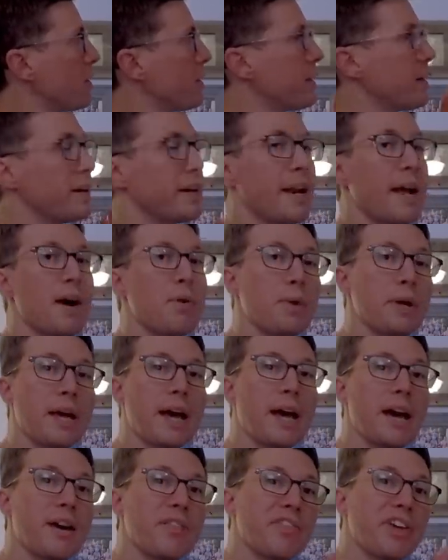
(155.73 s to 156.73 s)
Now we
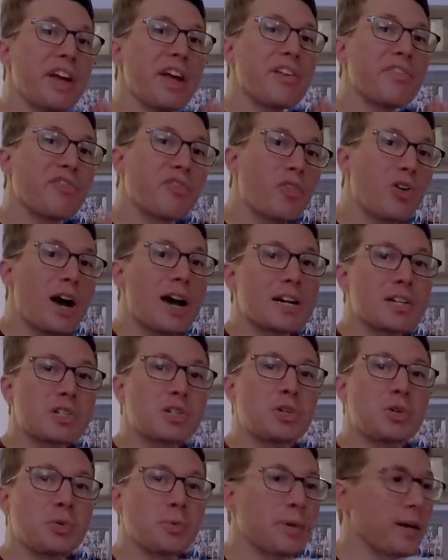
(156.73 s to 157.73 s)
have a
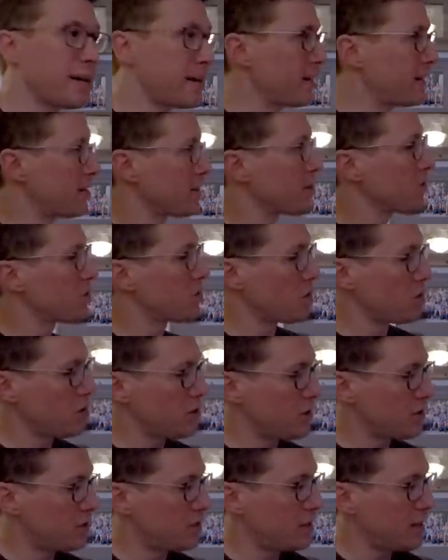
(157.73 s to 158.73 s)
fractional rig. So you
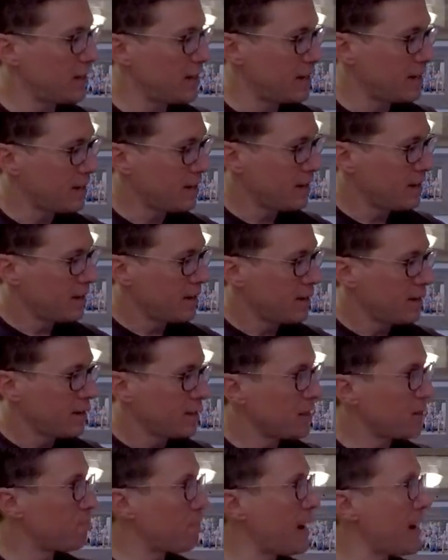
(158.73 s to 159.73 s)
can see
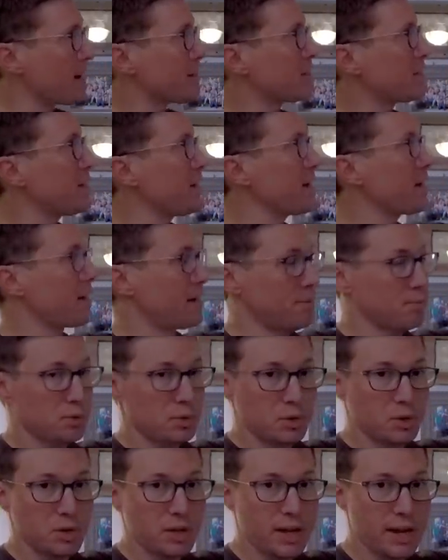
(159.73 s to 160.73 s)
the backstay comes
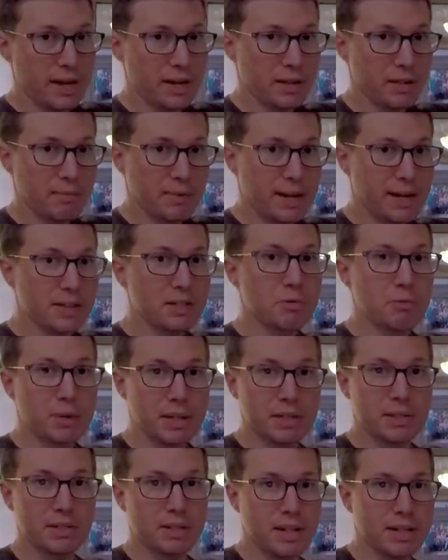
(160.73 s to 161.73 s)
to the head of the mast
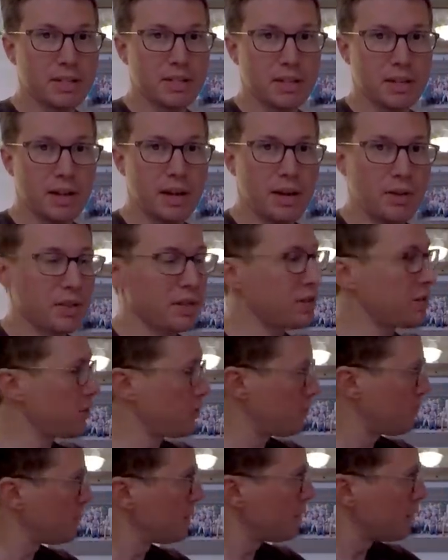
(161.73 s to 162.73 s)
because that's how they
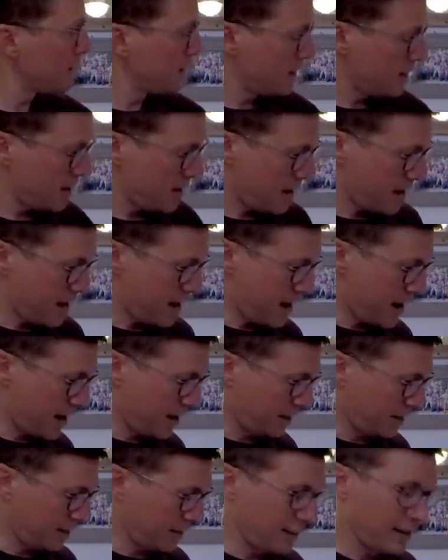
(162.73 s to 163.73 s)
do,
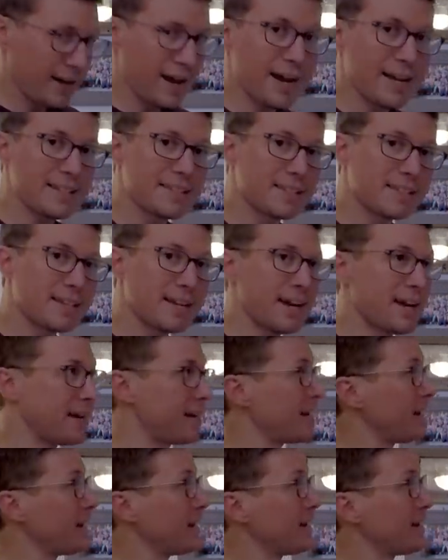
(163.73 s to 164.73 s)
and the
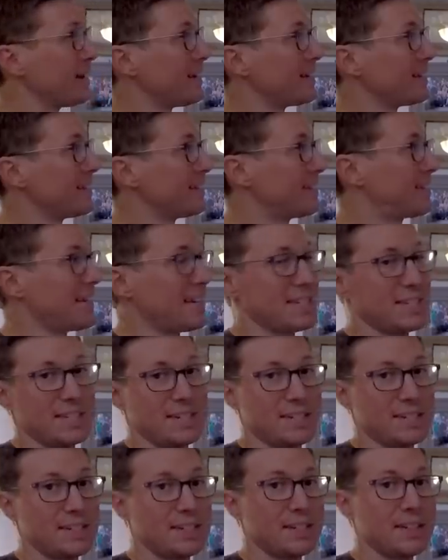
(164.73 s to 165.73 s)
headstay
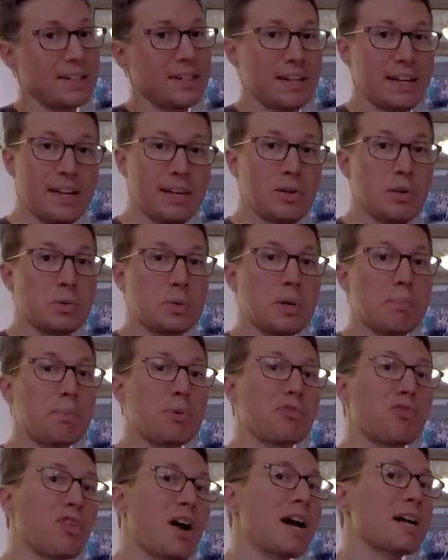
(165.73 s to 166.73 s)
doesn't. It goes up a
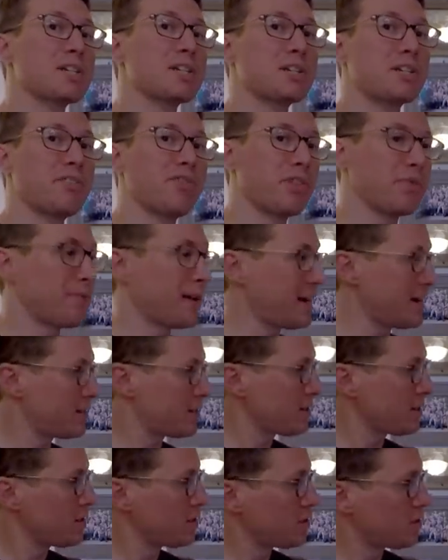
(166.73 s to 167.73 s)
fraction of the
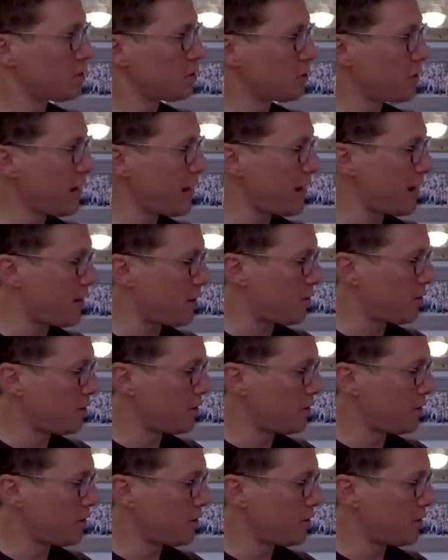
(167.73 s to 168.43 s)
mast. So now,